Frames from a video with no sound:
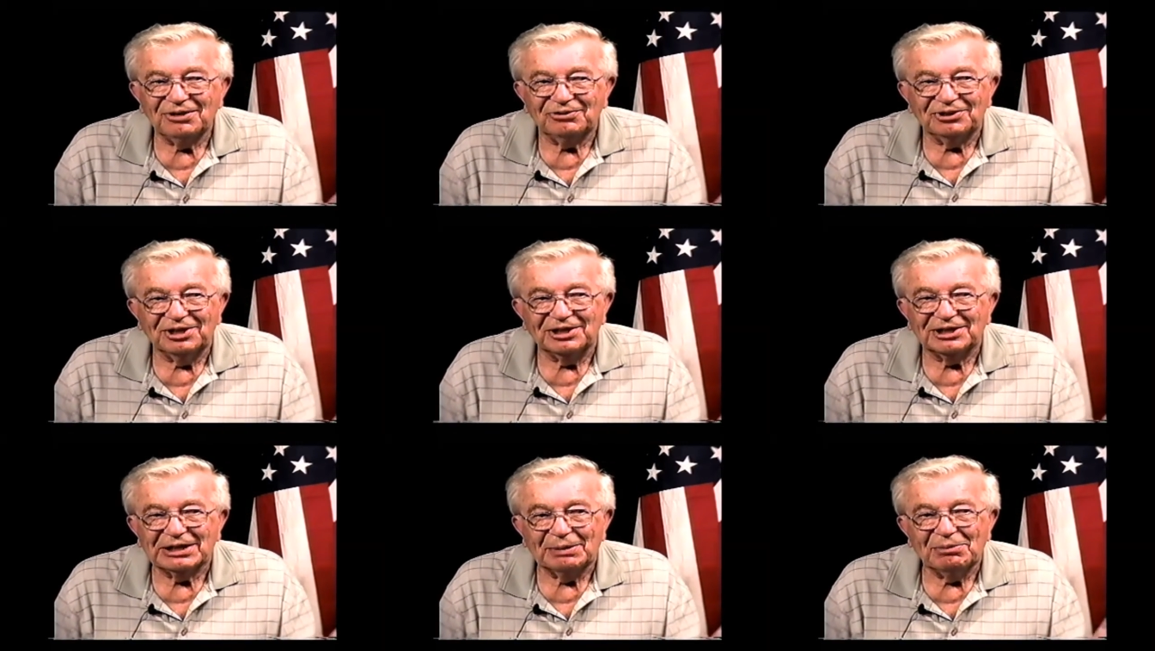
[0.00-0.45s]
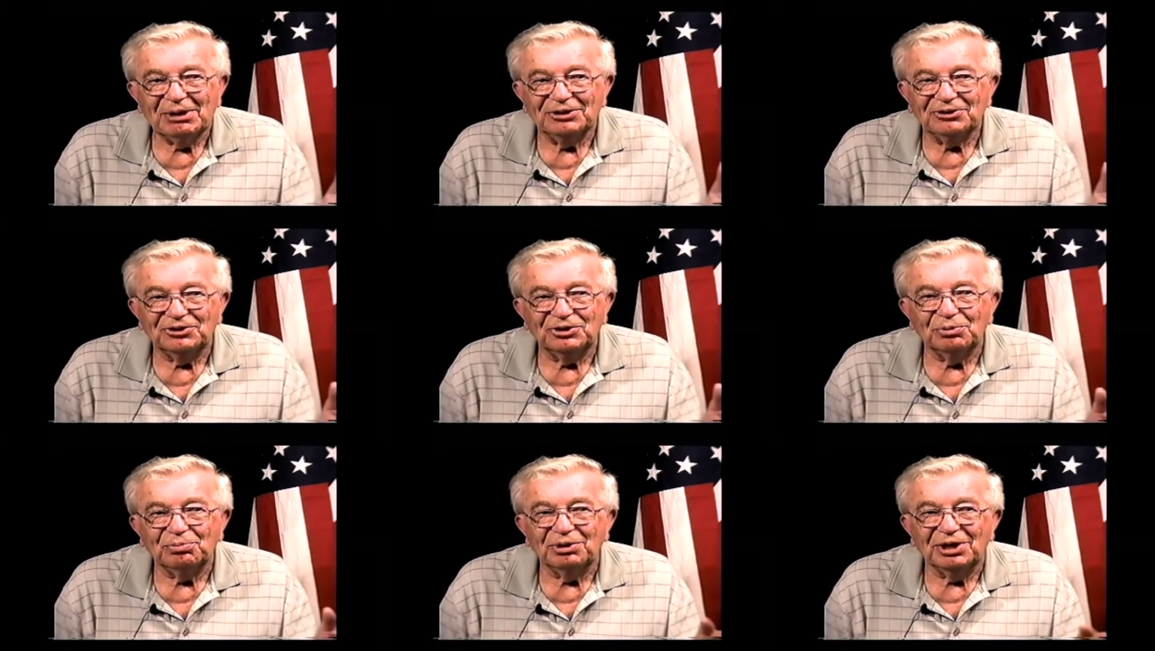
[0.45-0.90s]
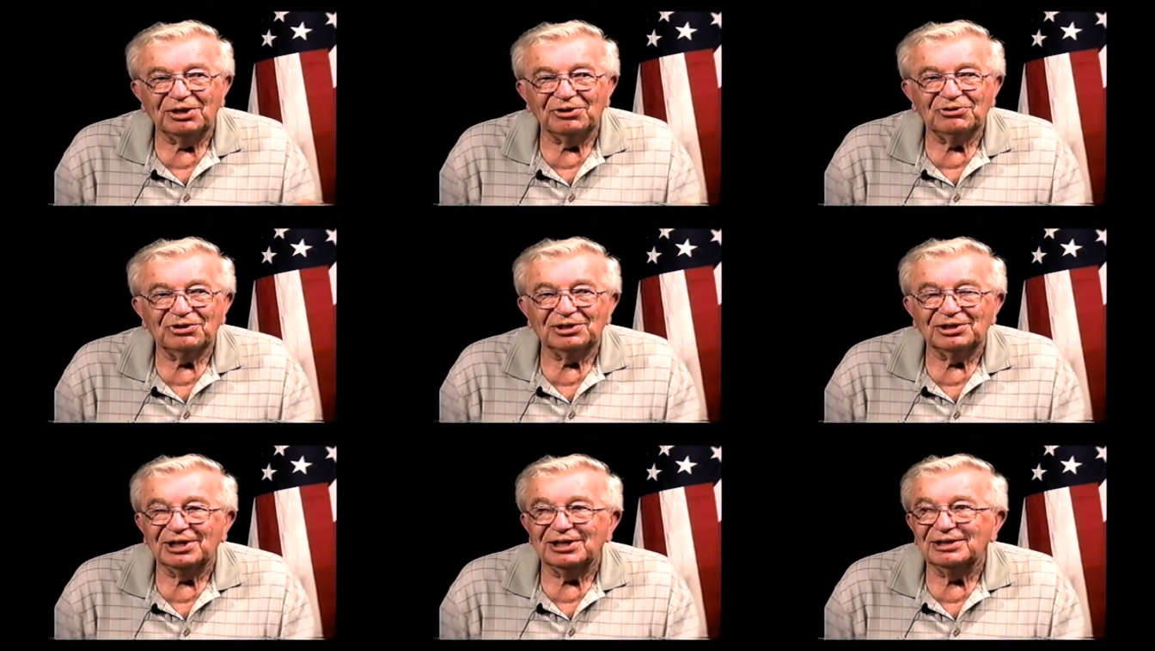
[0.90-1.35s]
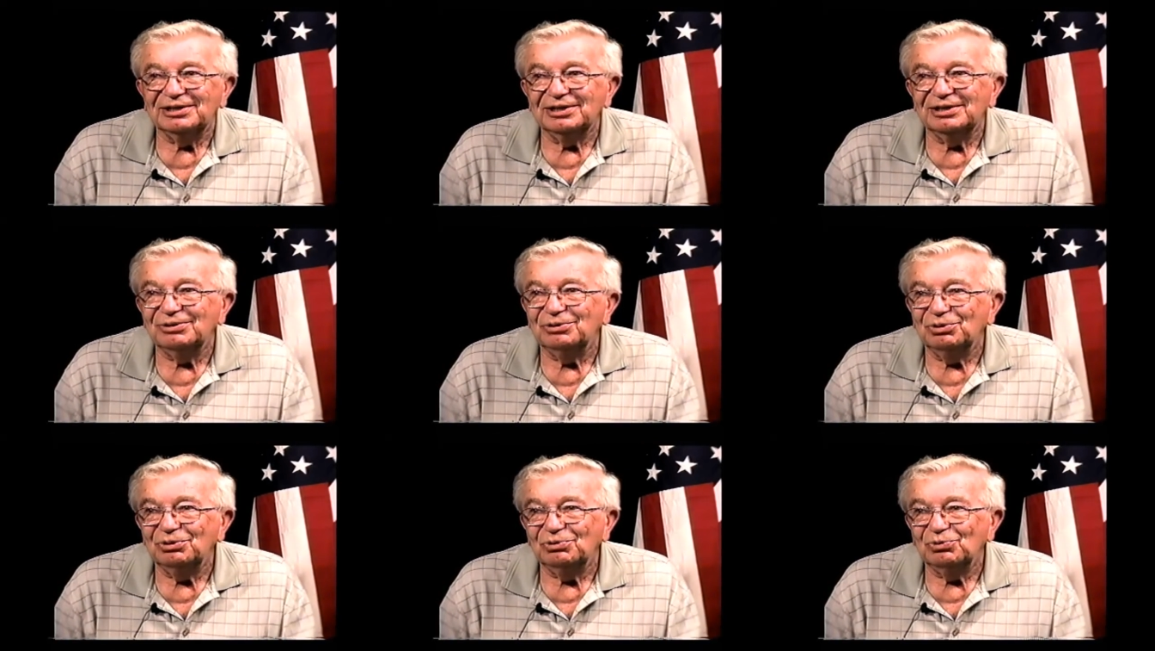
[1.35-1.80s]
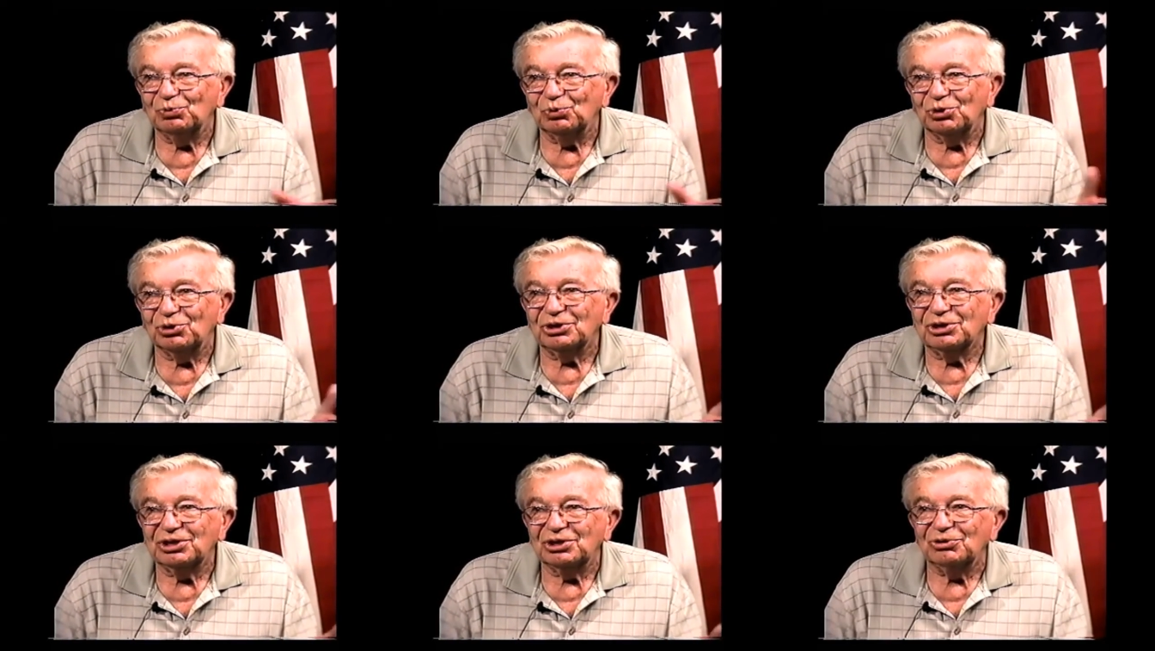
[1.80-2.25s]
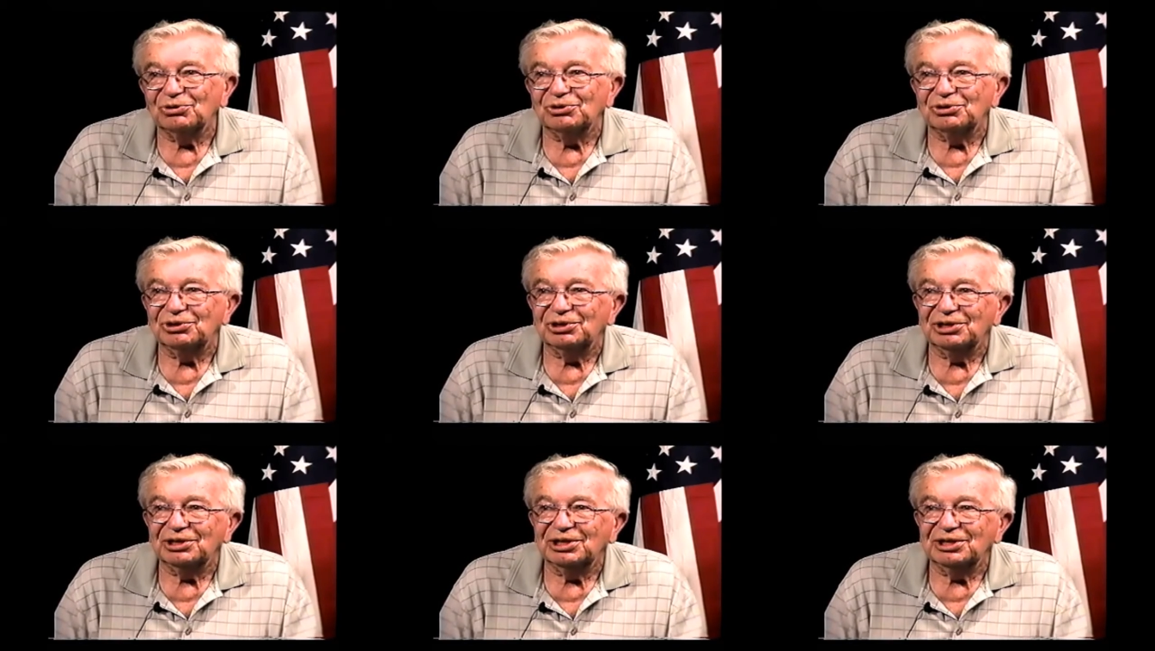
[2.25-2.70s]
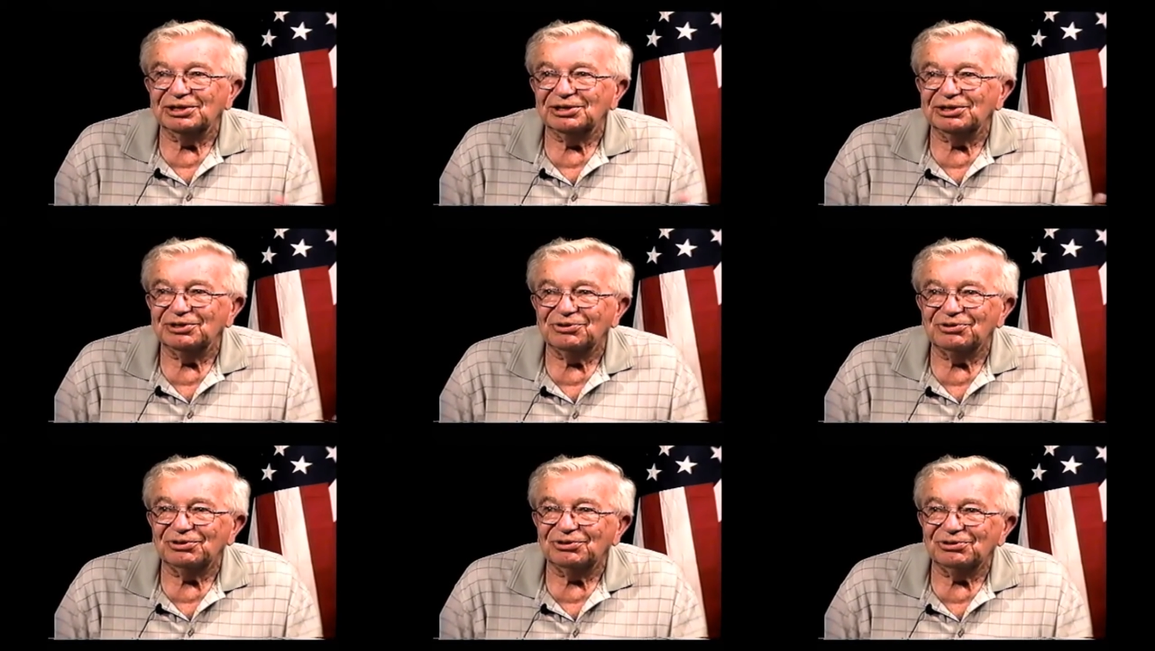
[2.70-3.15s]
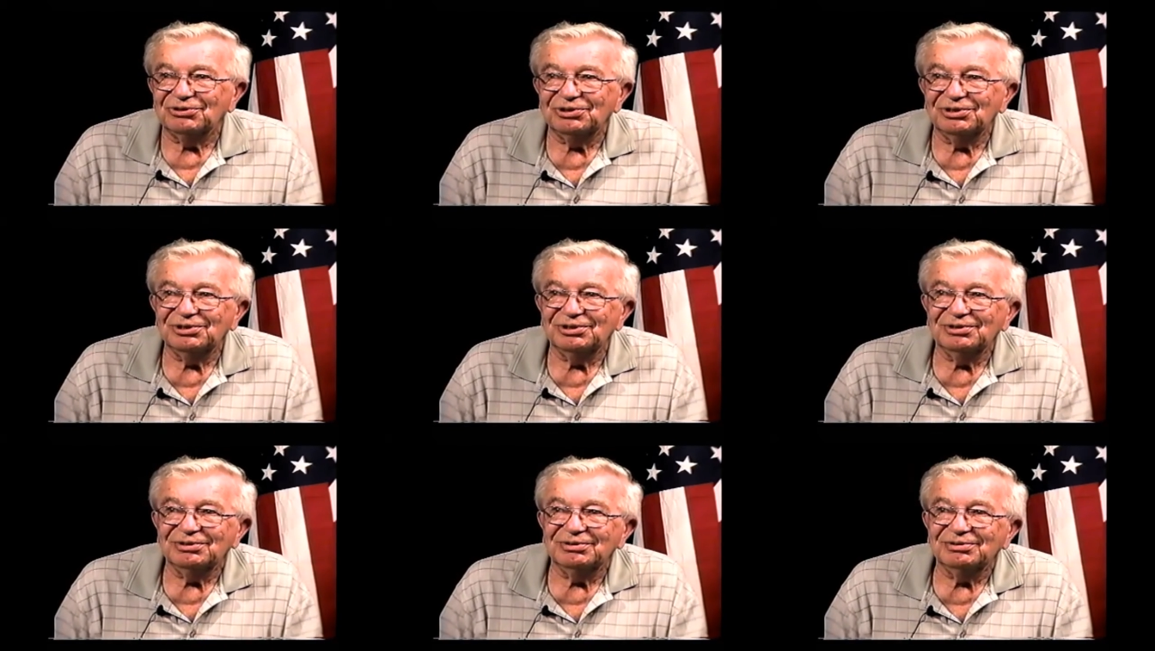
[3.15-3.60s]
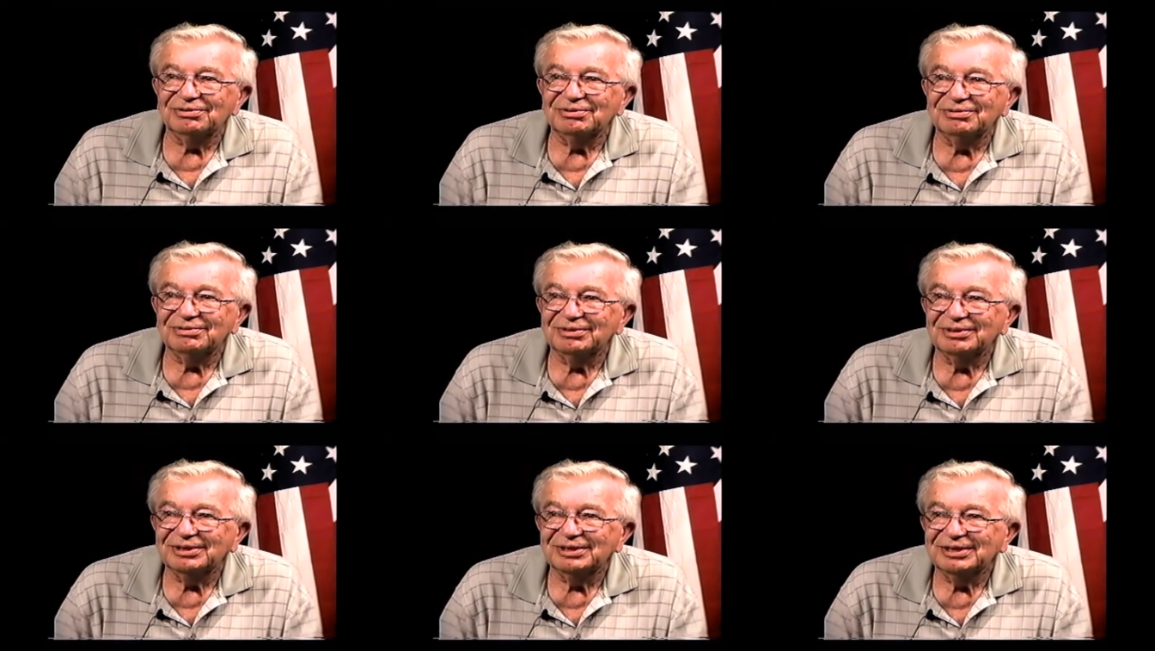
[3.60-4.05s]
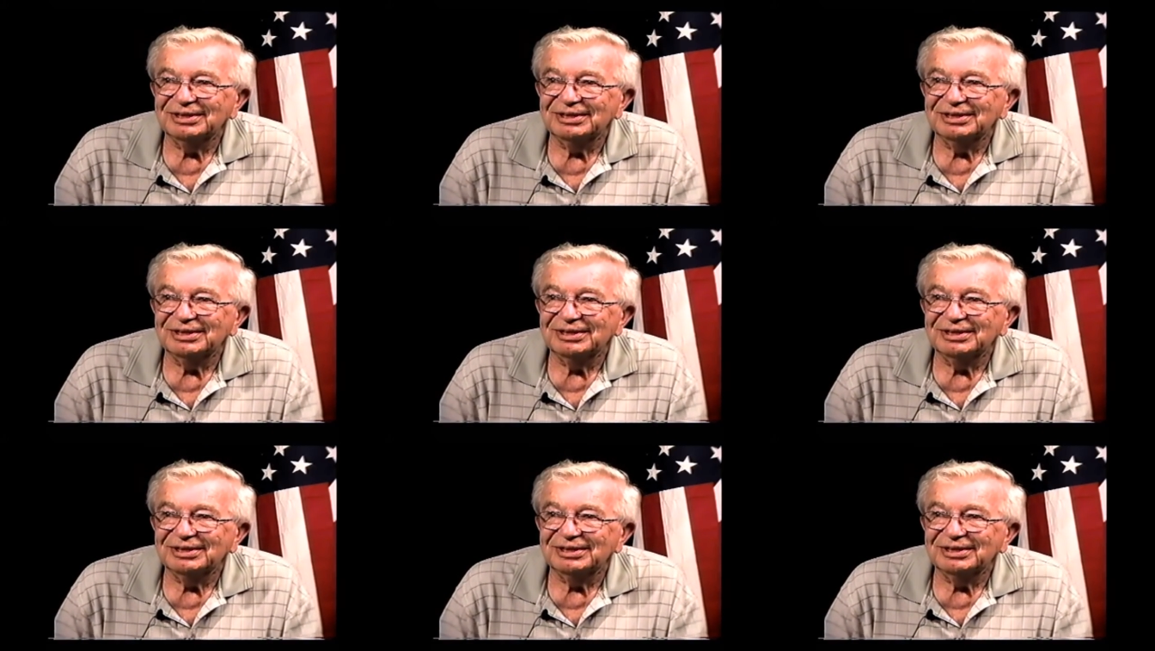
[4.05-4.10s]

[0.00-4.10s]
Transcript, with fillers: They'd come onto the base and they did work, digging ditches and